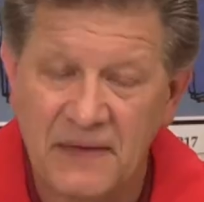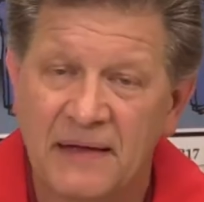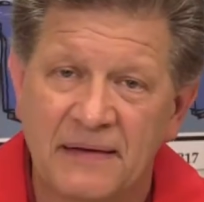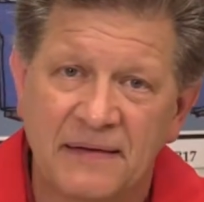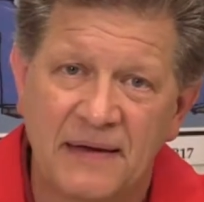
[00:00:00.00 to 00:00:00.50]

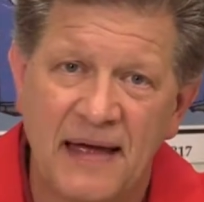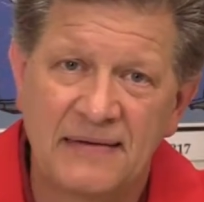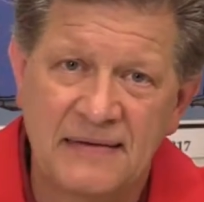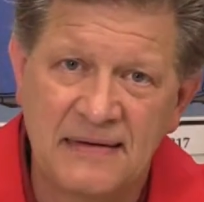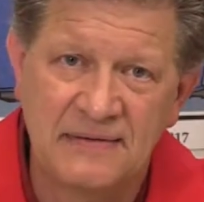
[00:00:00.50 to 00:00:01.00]
And in the
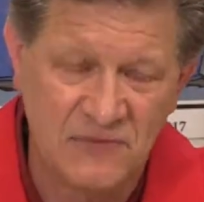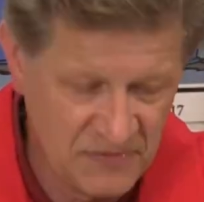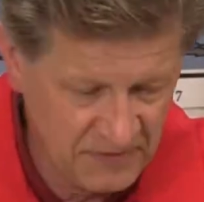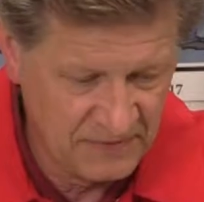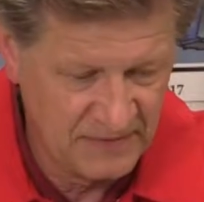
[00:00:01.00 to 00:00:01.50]

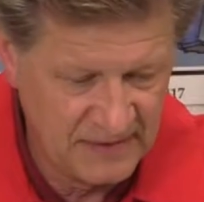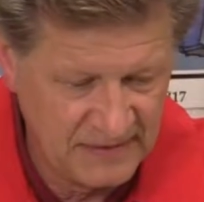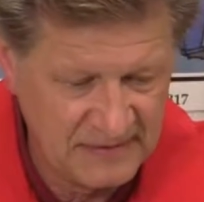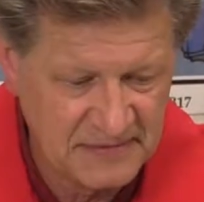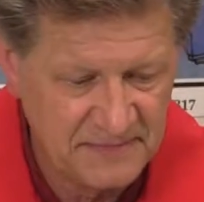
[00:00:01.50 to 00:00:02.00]

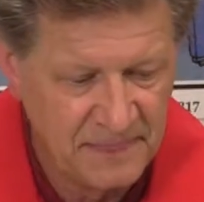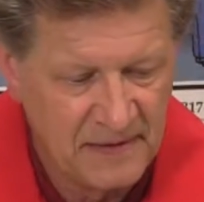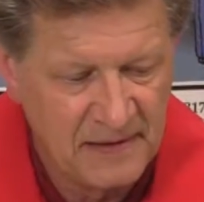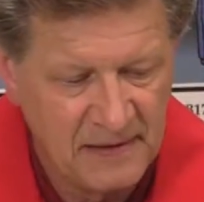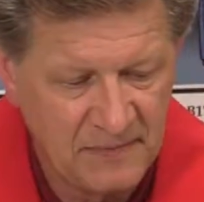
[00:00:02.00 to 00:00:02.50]
1930s,
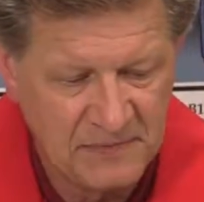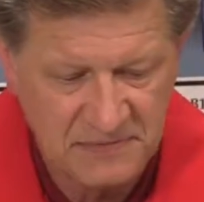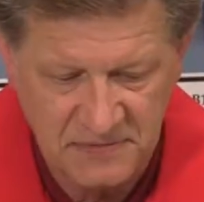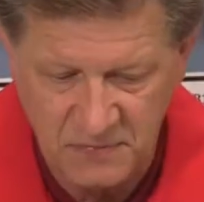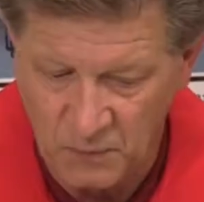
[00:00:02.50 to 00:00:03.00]

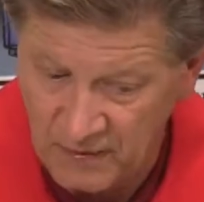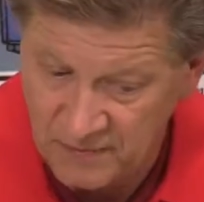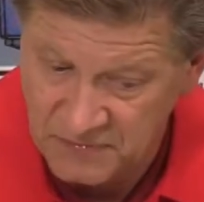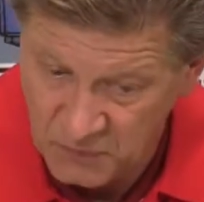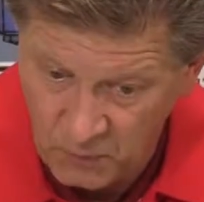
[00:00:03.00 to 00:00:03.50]
when he
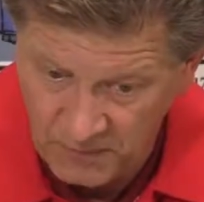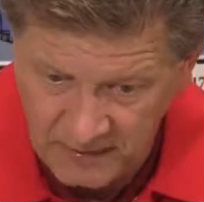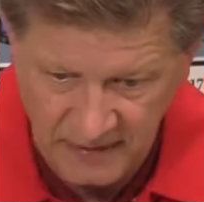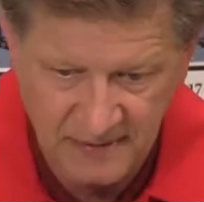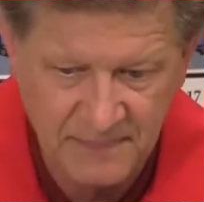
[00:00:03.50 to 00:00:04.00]
was
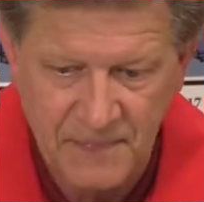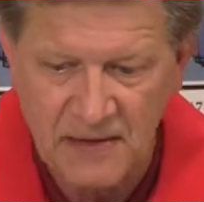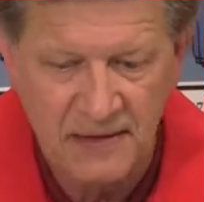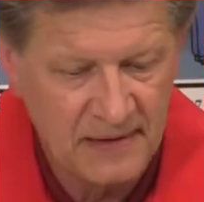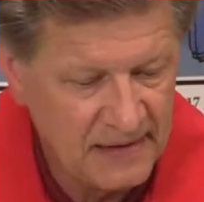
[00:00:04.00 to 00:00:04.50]
working,
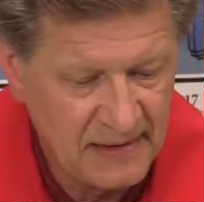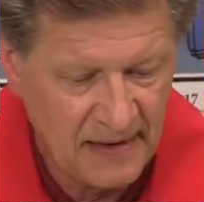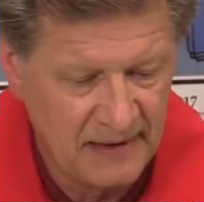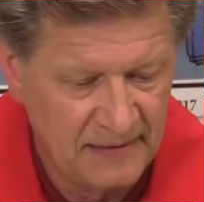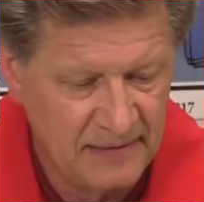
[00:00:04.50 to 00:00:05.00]
he
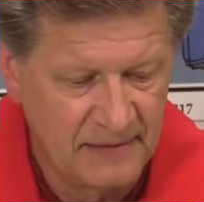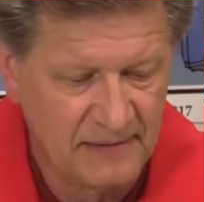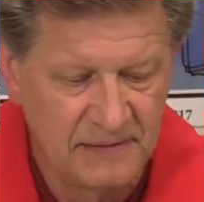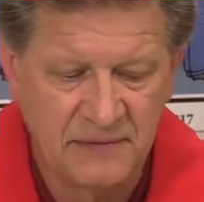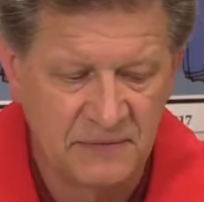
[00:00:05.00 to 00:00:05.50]
had
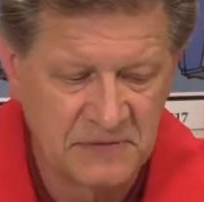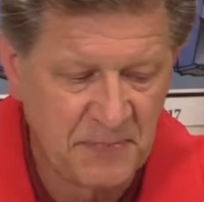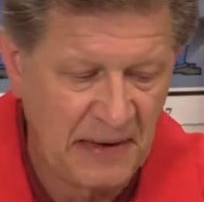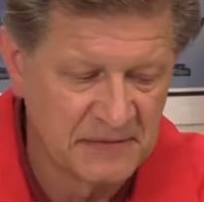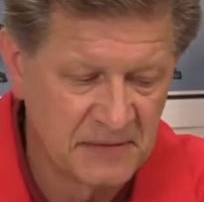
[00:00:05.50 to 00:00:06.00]
the
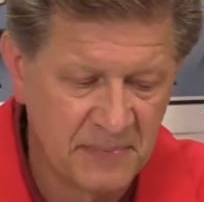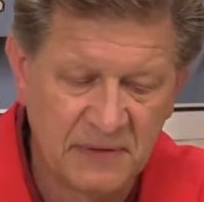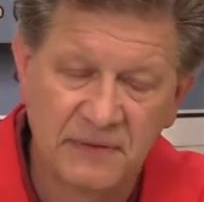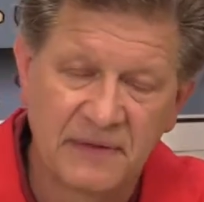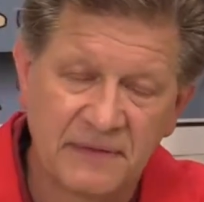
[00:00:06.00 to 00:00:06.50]

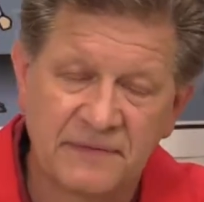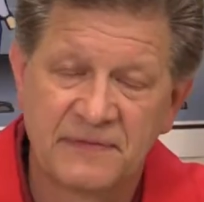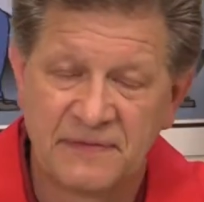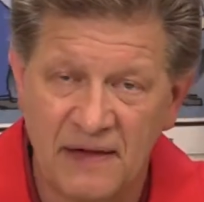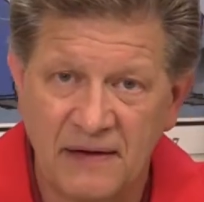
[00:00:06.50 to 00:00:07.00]
responsibility of
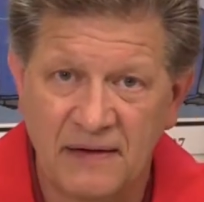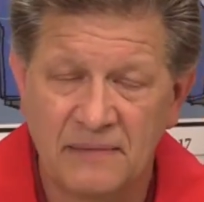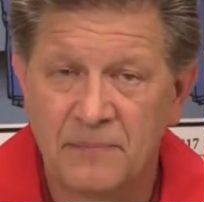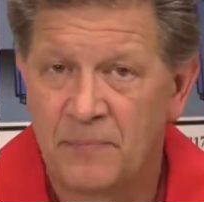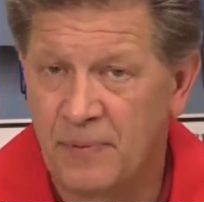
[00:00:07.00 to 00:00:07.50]

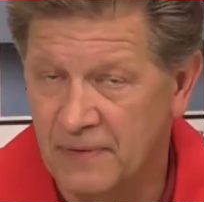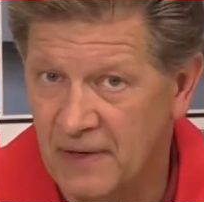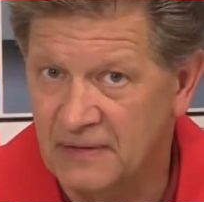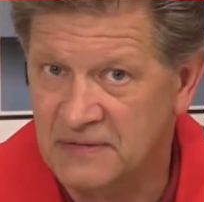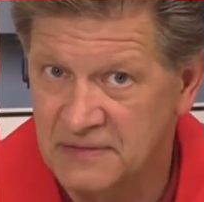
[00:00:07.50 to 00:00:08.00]
setting
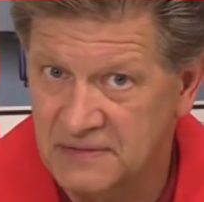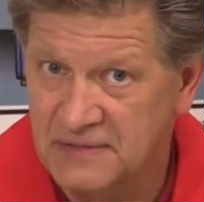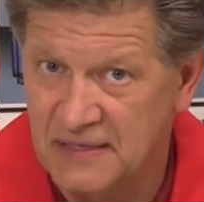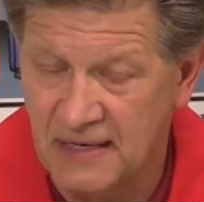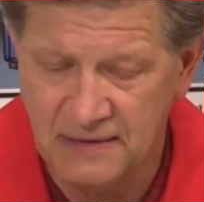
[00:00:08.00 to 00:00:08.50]
production
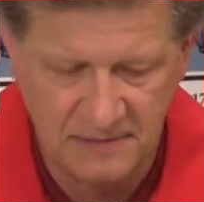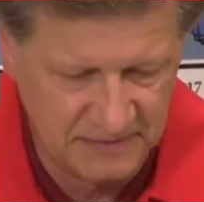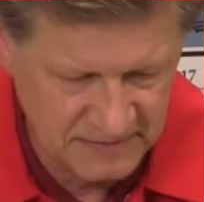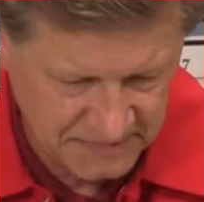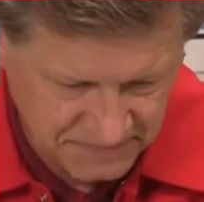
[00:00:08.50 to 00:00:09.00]

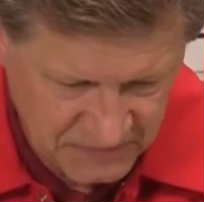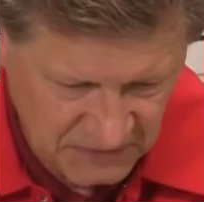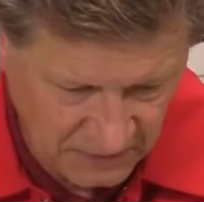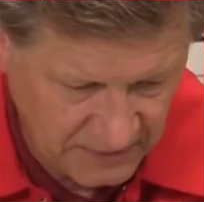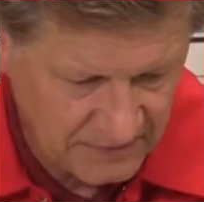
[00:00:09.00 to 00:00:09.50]
standards.
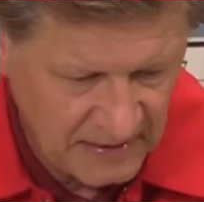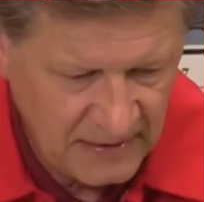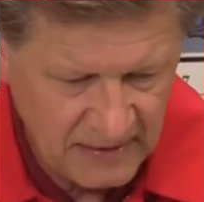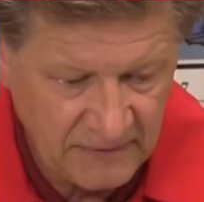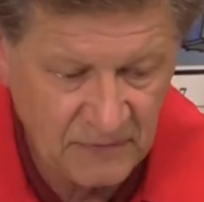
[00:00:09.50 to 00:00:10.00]
So even
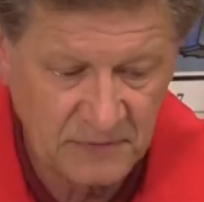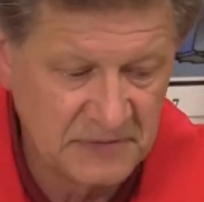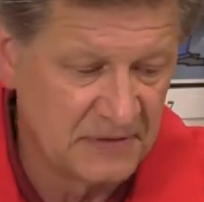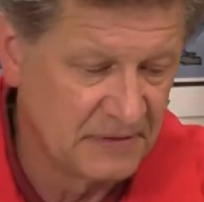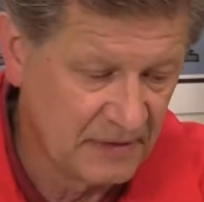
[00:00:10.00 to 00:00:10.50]
though he
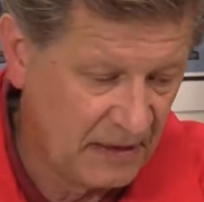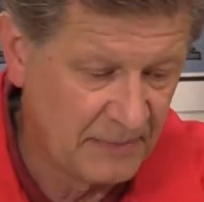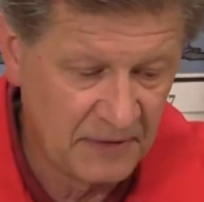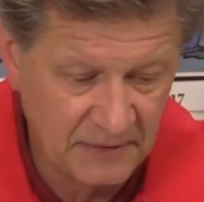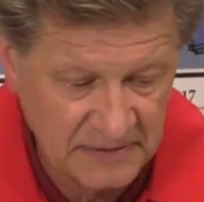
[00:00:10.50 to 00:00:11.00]
was a
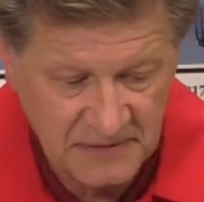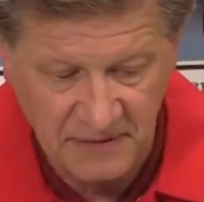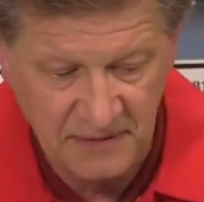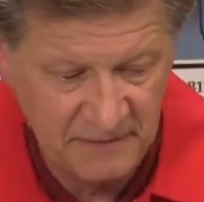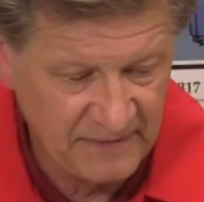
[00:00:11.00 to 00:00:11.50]
chemical
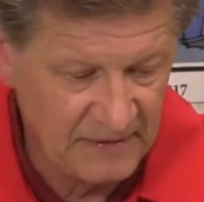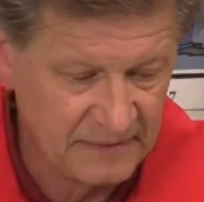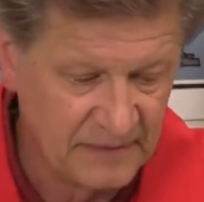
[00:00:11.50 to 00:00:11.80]
engineer, he found